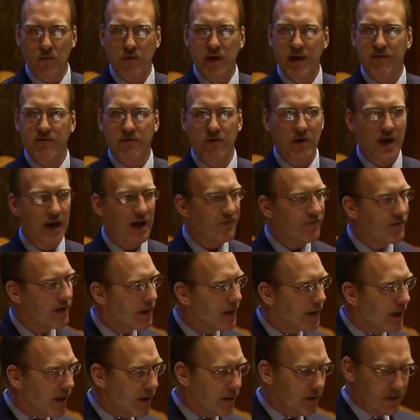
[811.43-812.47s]
We have graphing
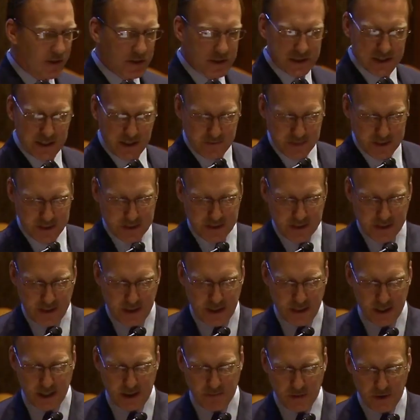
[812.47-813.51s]
calculators, same as uh,
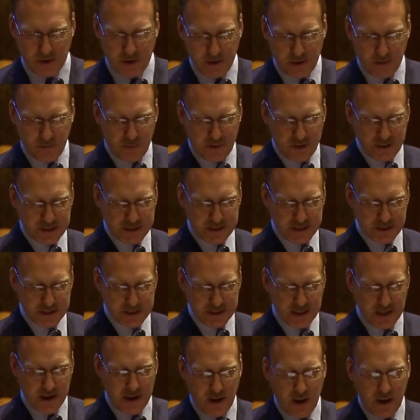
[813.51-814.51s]
a number of other places.